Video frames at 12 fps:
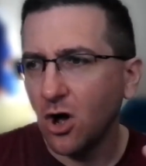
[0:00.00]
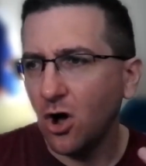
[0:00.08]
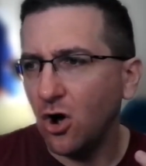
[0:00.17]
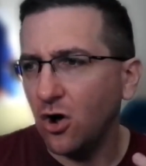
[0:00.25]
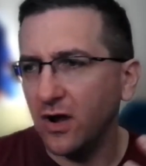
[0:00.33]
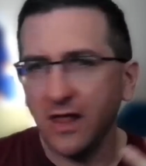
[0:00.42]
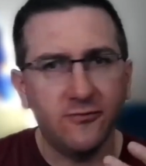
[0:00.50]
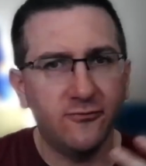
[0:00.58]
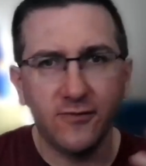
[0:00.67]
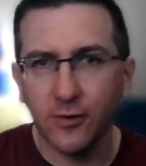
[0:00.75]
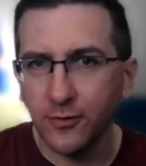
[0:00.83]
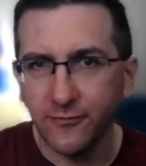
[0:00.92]
uh, a
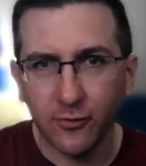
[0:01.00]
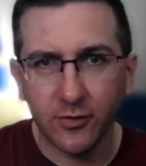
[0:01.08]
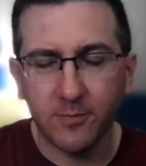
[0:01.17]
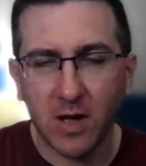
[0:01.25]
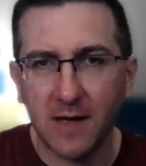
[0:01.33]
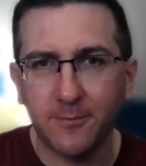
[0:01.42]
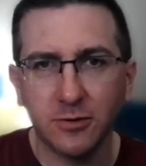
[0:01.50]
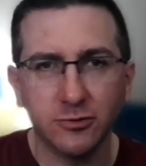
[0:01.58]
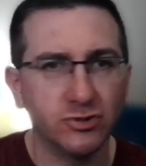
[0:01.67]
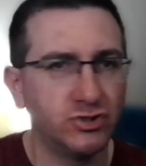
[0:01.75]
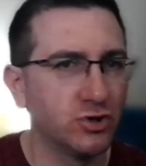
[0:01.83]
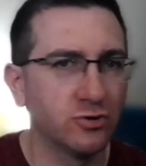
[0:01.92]
very very
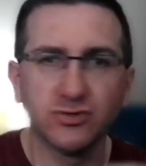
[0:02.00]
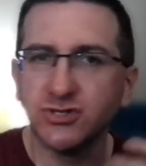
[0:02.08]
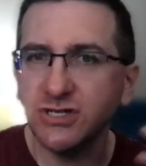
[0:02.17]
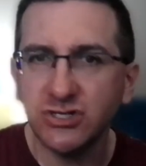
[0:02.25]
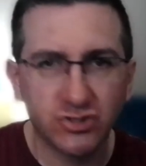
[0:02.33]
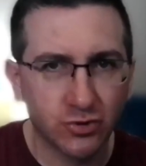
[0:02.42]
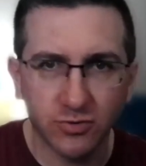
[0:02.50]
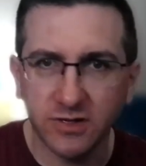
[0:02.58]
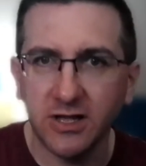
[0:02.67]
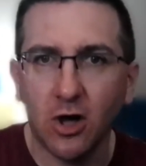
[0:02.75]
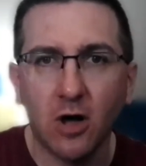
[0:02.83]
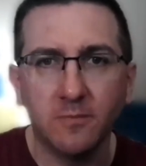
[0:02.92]
popular jersey.
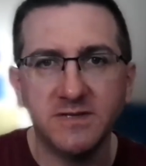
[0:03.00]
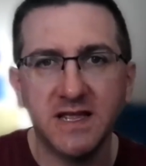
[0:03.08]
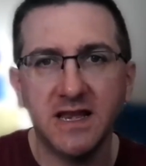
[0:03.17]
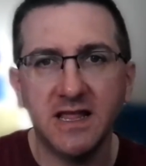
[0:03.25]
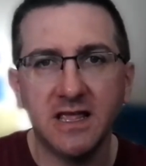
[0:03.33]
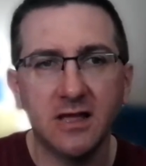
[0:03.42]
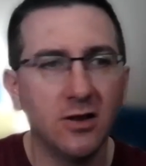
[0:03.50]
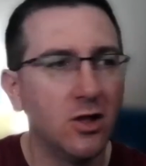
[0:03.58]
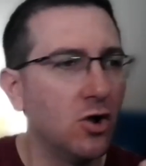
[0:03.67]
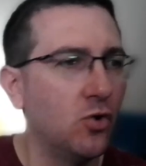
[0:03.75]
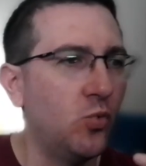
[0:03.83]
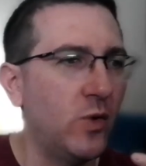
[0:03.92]
Certainly updating it
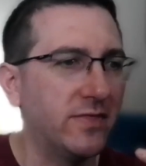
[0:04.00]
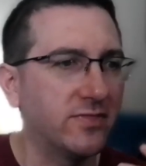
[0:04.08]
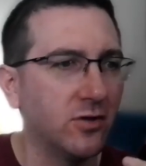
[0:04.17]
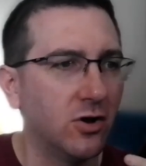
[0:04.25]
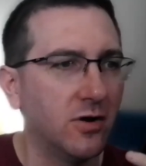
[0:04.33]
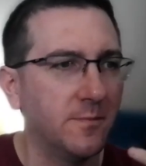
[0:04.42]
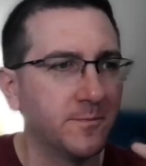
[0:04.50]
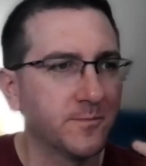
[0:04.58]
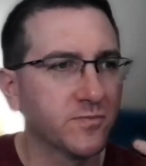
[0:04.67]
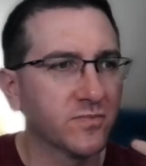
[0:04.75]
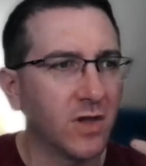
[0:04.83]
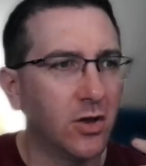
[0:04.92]
with uh,
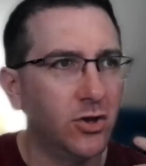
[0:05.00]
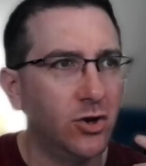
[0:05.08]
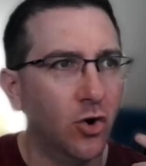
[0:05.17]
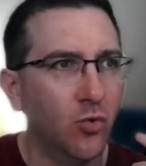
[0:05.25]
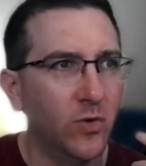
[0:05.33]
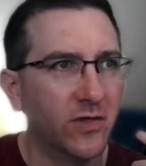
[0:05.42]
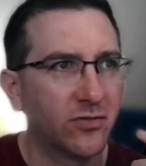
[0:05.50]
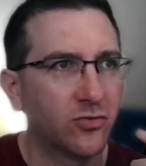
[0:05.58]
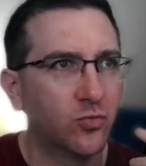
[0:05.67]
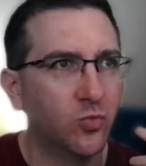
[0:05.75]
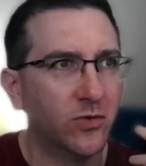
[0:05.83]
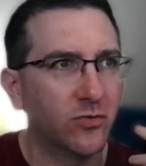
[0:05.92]
you know with
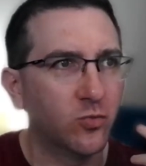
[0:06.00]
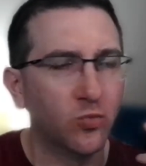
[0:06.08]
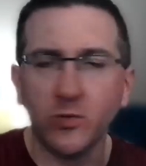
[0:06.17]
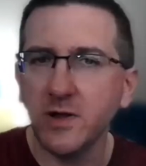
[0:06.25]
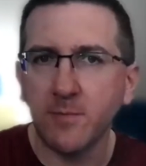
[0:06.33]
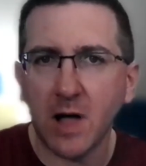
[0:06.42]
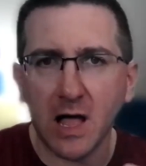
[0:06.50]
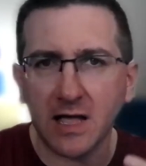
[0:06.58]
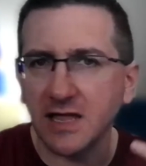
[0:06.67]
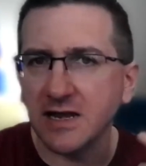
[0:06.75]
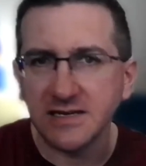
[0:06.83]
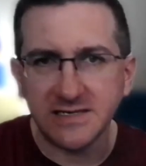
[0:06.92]
with
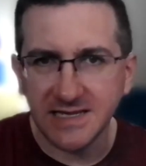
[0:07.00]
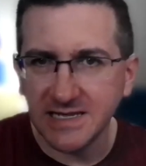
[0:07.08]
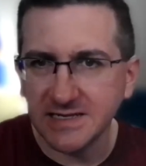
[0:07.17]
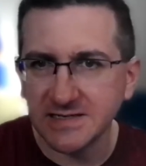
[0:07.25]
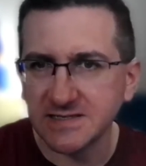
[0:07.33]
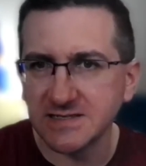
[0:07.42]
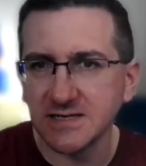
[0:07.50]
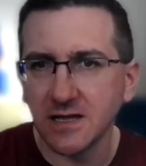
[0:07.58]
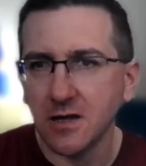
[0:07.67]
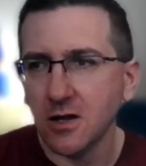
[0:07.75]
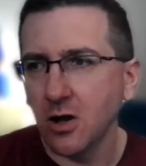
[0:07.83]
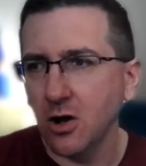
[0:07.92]
Reebok and Adidas
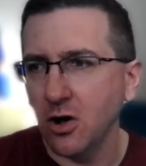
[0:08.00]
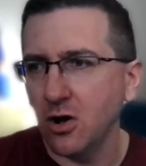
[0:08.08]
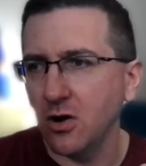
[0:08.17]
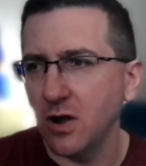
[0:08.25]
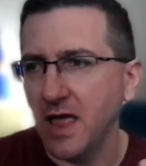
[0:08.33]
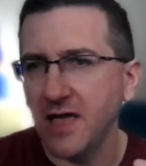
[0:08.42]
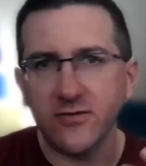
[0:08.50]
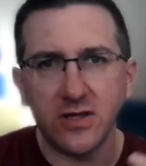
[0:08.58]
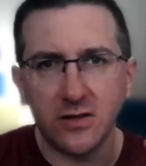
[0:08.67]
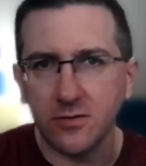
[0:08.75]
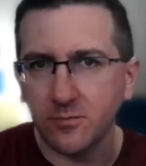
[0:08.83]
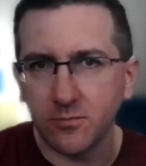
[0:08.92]
uh,
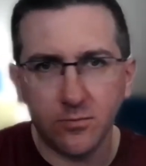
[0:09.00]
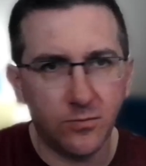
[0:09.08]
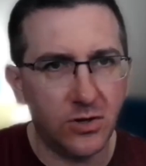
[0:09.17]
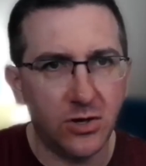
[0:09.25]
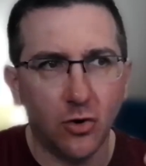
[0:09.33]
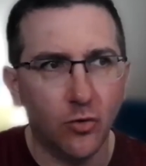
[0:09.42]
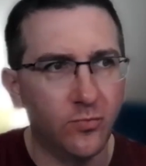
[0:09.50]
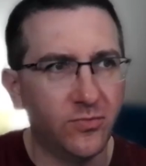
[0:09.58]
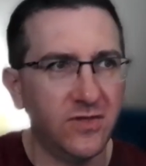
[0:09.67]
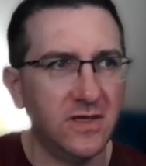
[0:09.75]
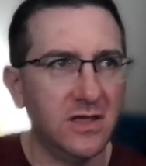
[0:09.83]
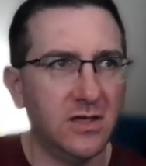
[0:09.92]
having you know
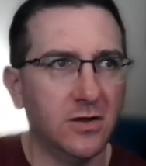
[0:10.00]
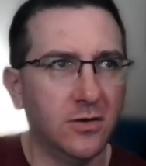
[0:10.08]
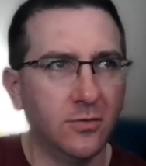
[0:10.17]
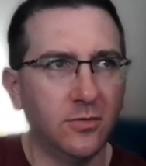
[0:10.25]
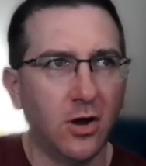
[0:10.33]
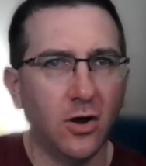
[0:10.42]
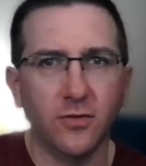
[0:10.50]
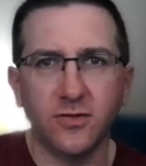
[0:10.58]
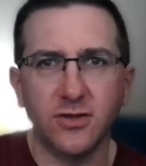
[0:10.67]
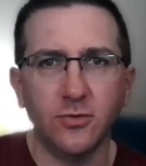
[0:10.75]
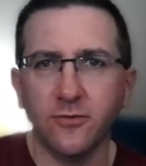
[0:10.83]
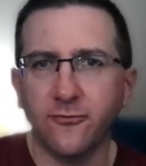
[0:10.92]
the uh, the
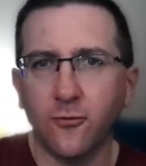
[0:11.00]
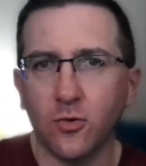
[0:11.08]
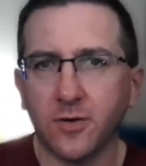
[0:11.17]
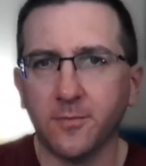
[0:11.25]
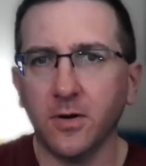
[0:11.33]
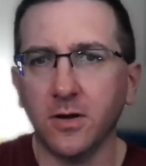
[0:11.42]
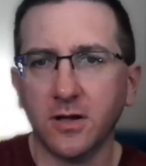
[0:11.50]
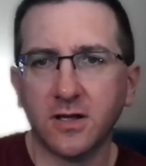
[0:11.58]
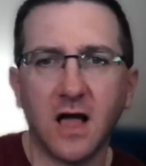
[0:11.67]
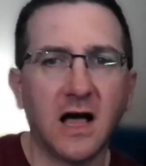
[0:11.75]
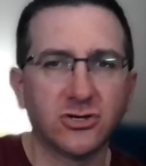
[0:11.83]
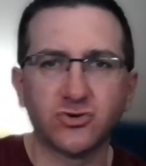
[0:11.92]
uniform
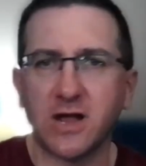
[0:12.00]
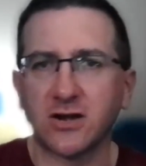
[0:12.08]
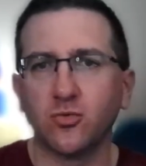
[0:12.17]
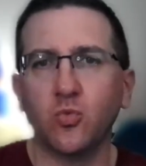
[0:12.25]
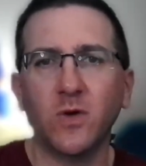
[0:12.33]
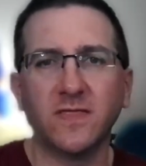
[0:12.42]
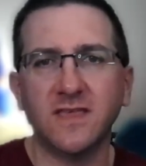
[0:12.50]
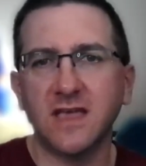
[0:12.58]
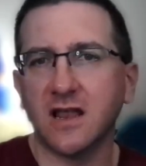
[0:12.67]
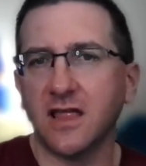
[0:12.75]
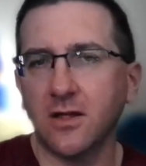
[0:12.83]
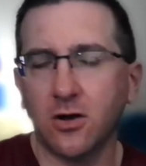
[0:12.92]
contract with the
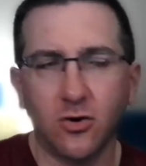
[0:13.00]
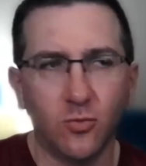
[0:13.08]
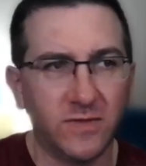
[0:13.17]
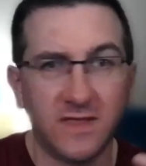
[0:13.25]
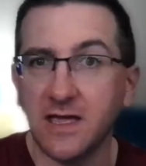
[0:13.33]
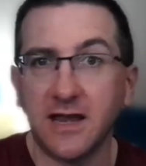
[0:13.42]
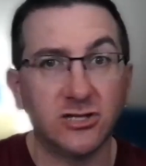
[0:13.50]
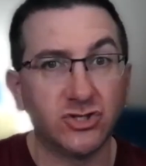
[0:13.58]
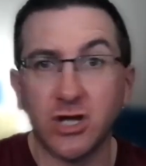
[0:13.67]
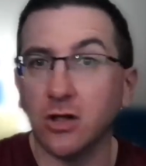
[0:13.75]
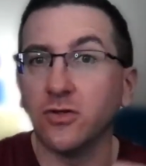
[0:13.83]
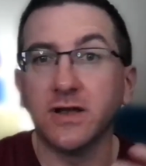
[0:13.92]
NA uh, with the
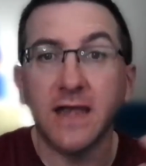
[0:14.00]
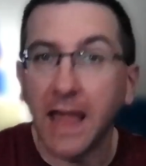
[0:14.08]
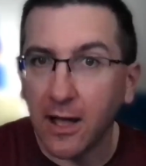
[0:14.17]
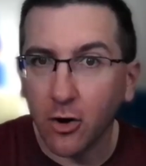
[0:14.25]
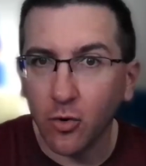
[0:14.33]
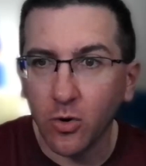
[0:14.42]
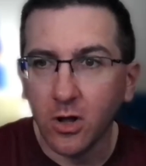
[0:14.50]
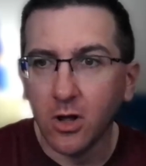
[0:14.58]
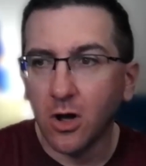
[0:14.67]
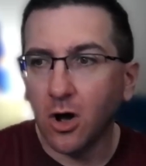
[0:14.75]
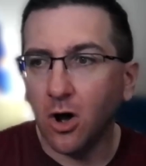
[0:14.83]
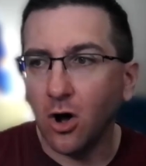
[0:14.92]
NHL and now
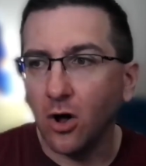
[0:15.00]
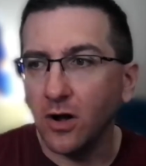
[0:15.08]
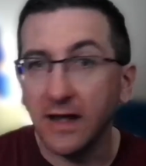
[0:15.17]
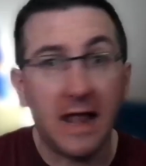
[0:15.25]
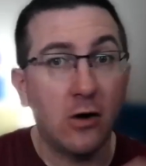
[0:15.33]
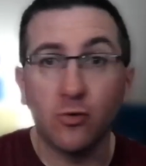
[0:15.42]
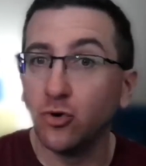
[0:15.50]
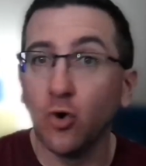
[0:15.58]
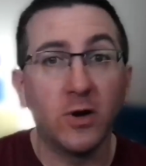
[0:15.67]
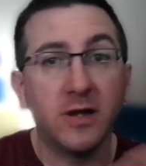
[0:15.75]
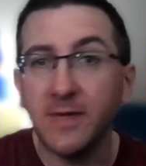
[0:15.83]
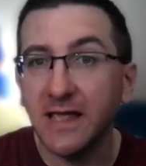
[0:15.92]
uh, now
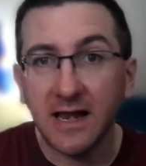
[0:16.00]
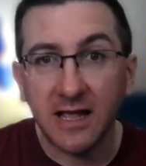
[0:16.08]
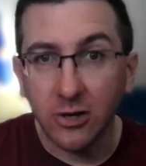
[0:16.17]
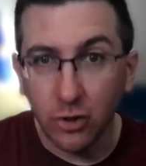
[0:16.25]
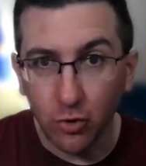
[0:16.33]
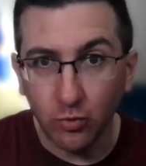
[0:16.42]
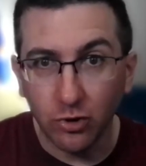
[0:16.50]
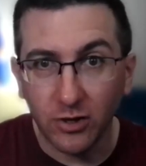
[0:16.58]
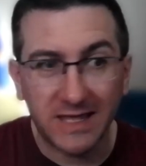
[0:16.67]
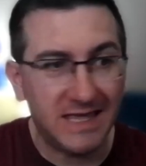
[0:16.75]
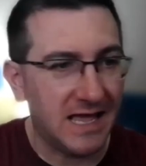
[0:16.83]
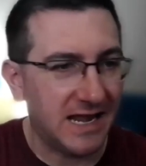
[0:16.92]
going to be getting a new
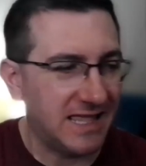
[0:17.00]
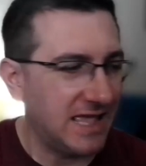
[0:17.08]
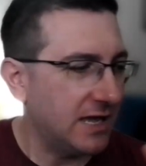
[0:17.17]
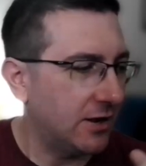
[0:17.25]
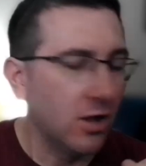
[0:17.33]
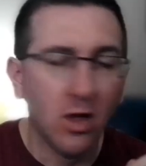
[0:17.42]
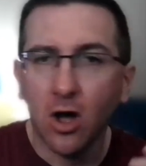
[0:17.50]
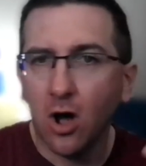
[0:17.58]
look yet again.